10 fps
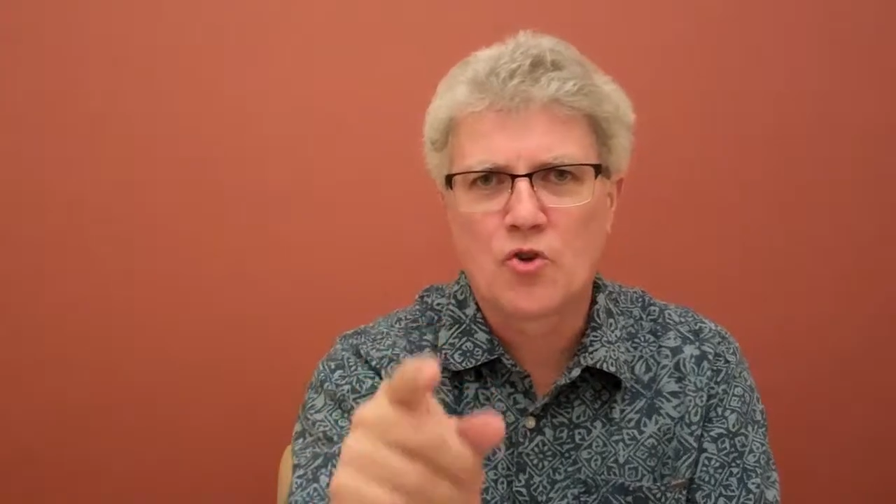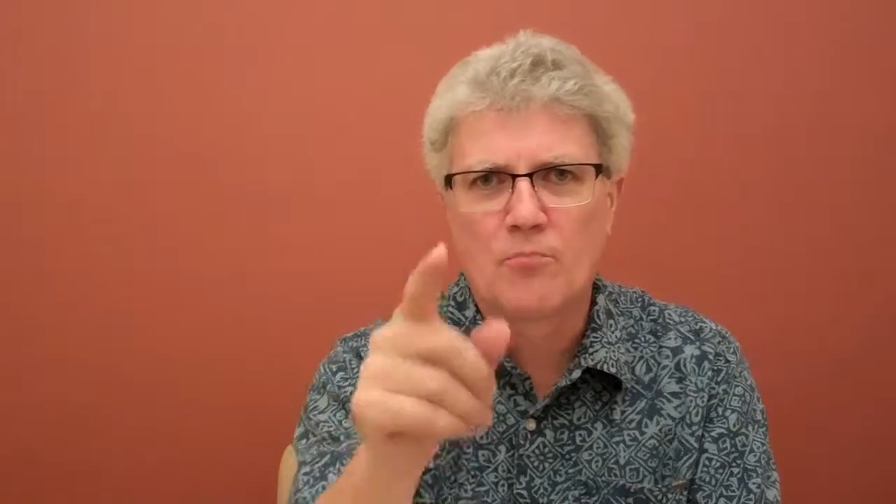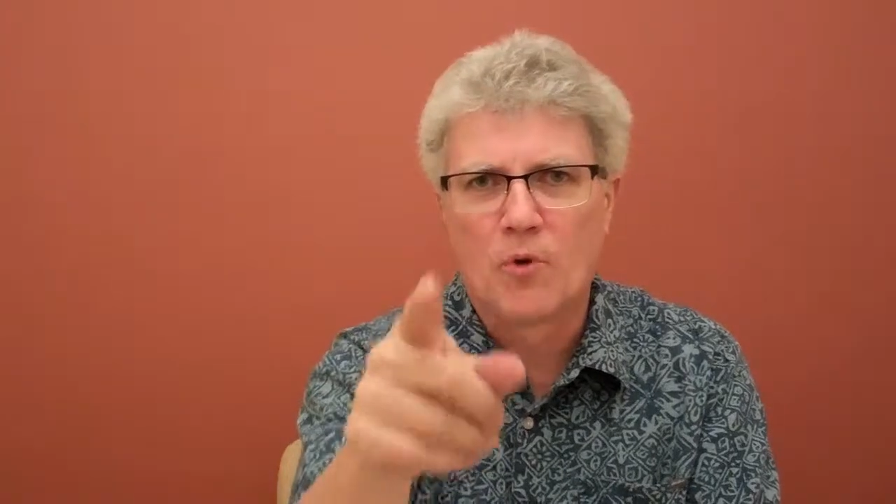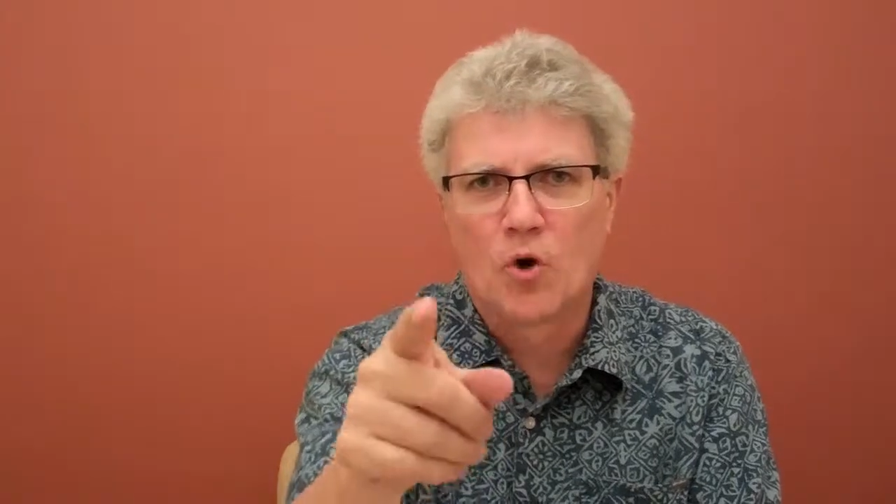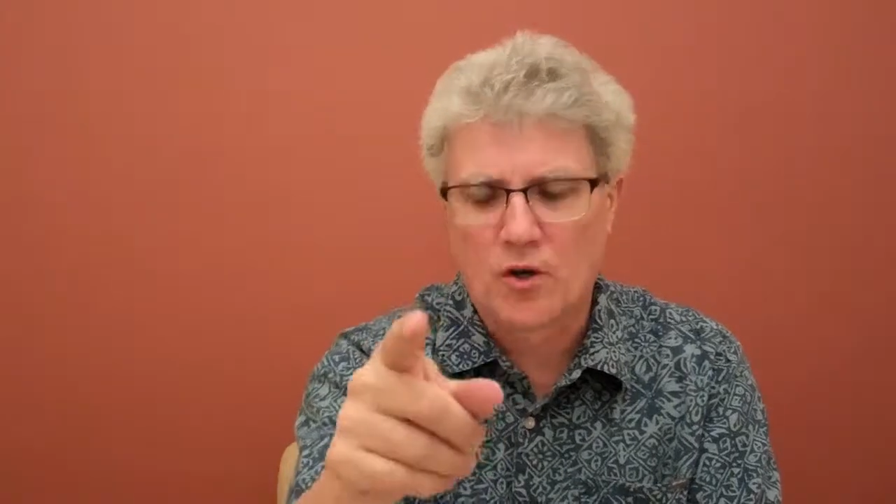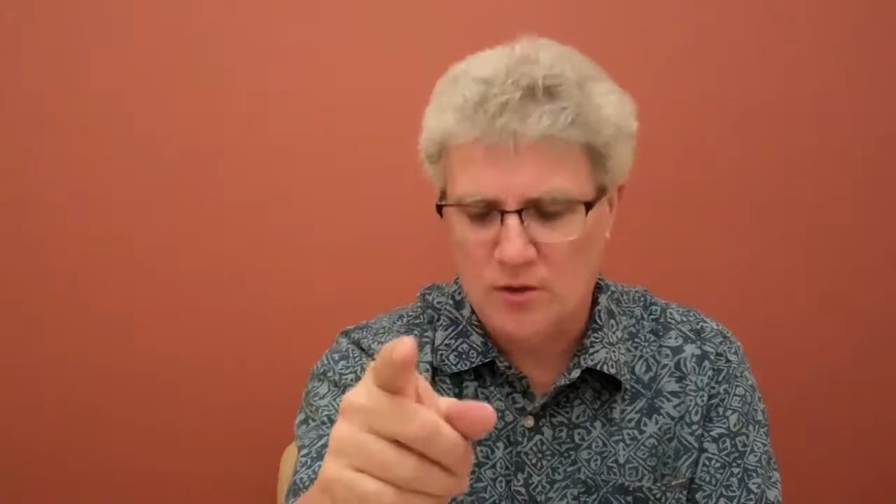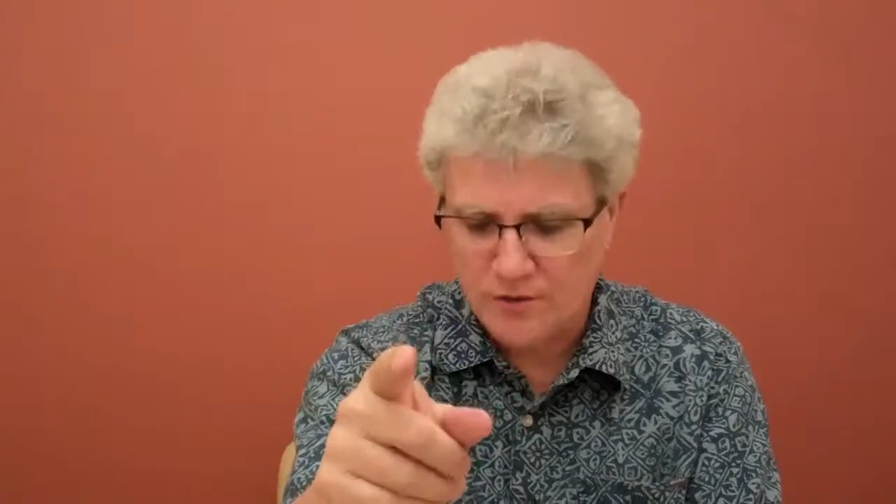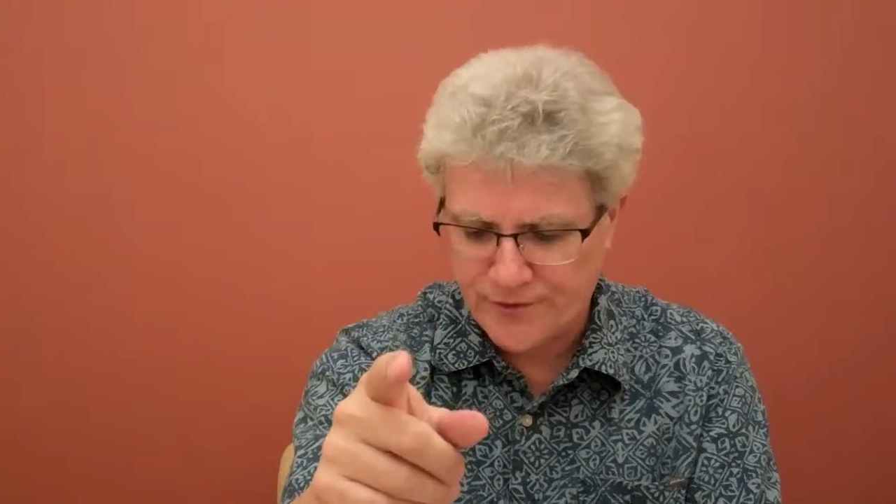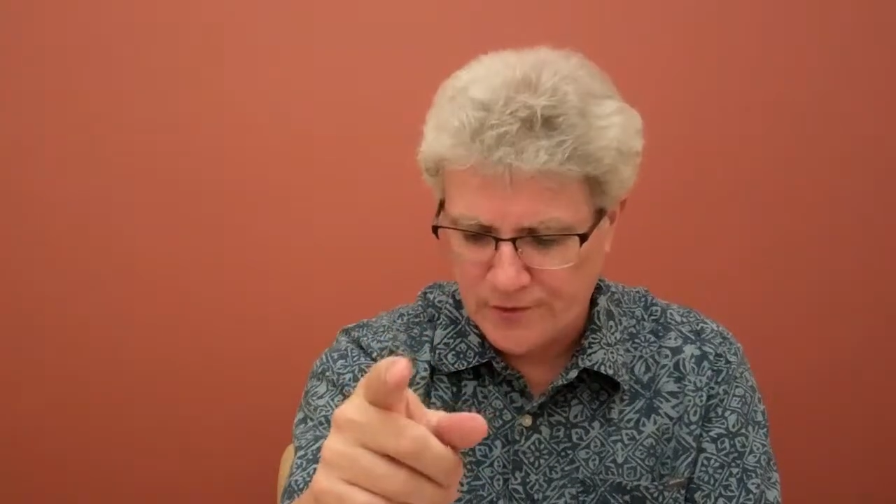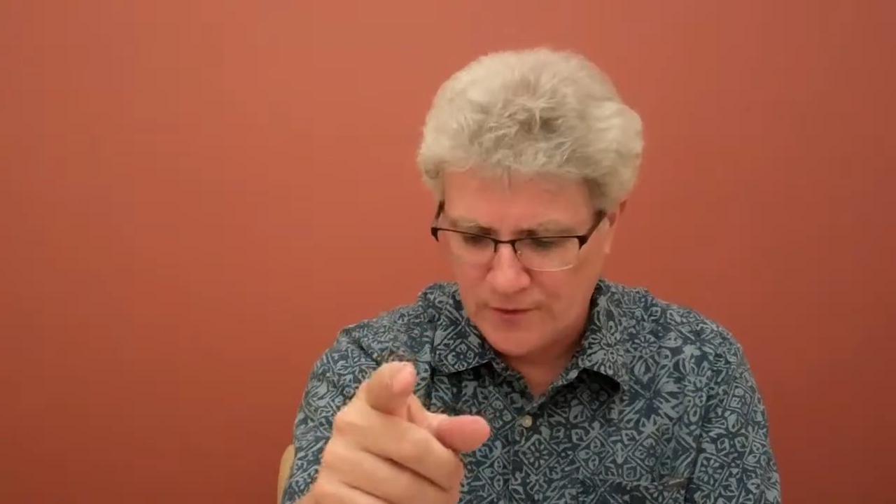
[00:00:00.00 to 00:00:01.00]
your
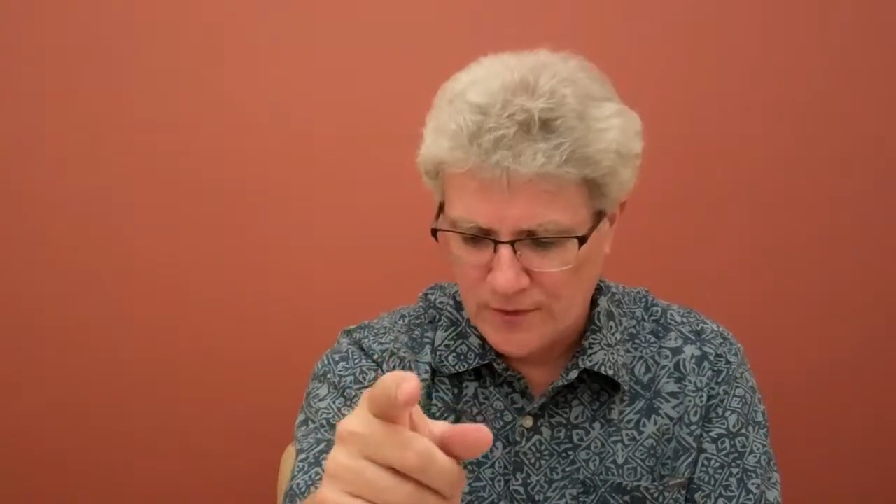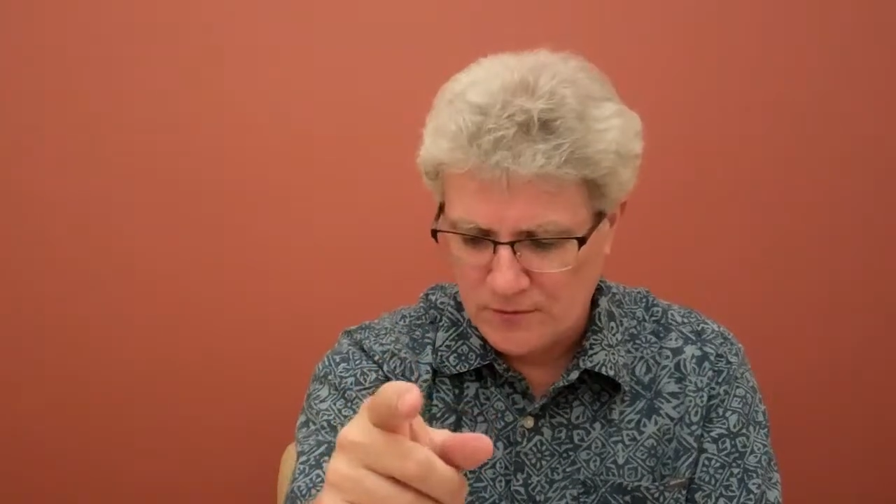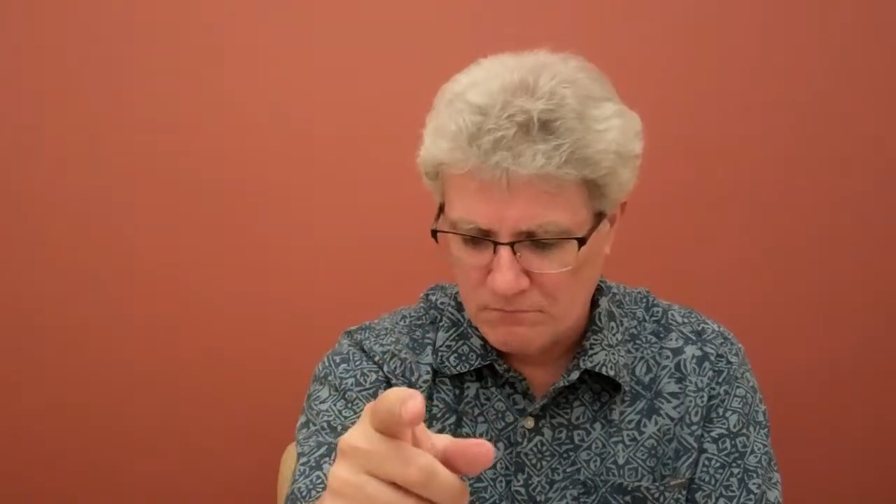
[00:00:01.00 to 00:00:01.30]
morals